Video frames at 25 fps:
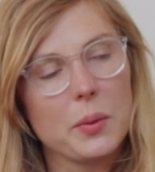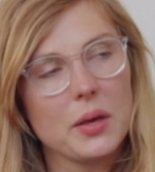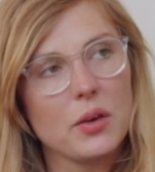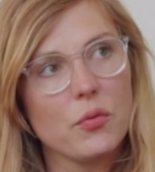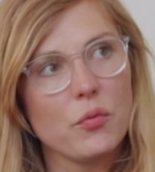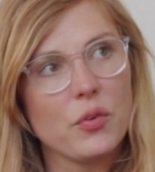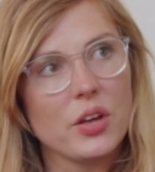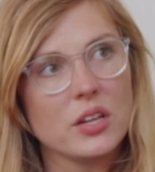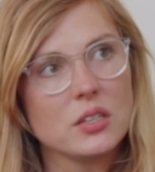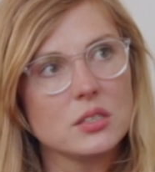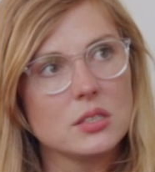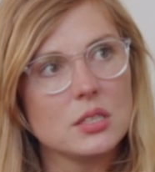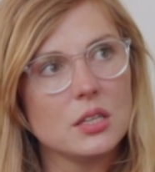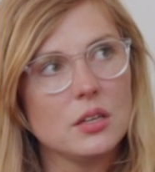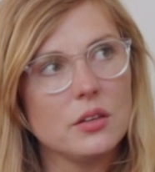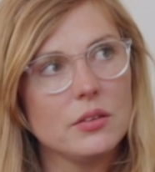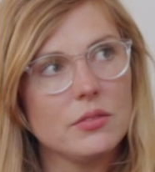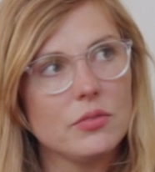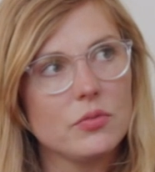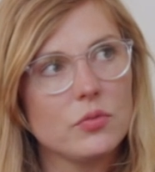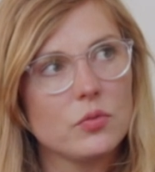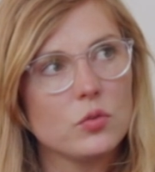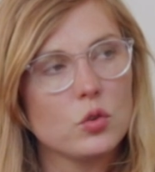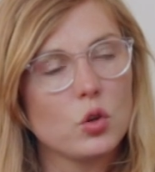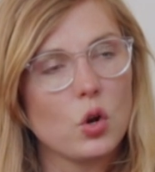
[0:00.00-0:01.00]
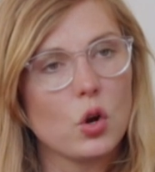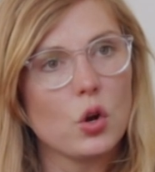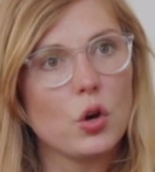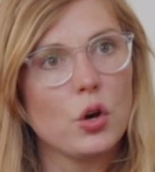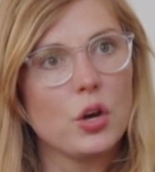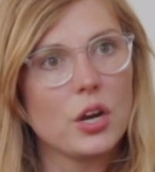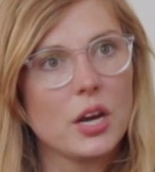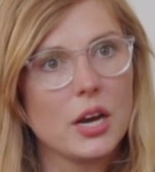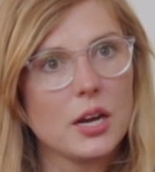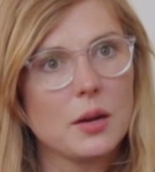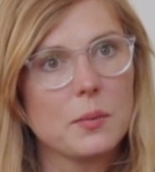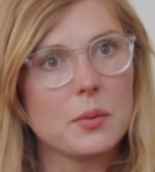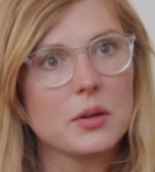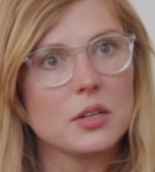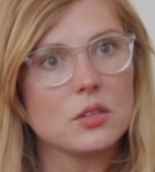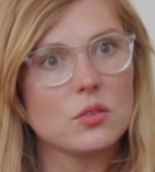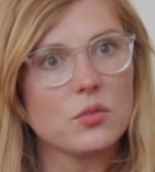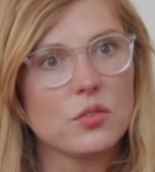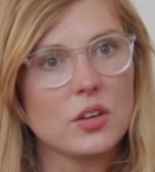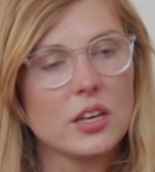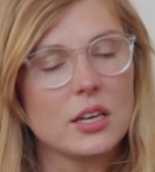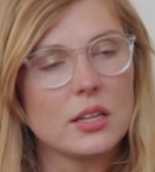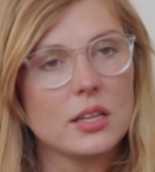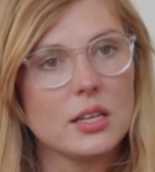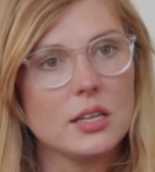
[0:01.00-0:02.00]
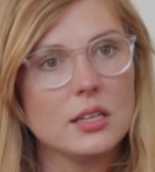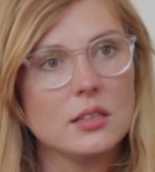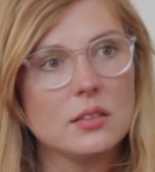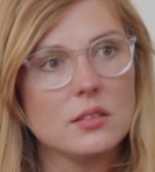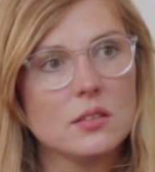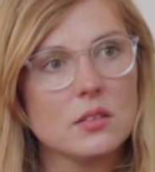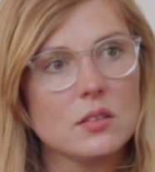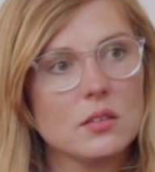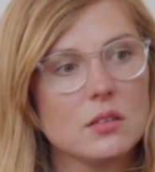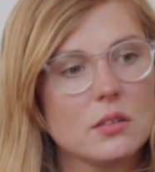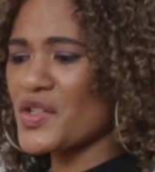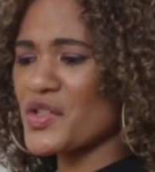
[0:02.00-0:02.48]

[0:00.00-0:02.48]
be offensive, not hurt anybody's feelings.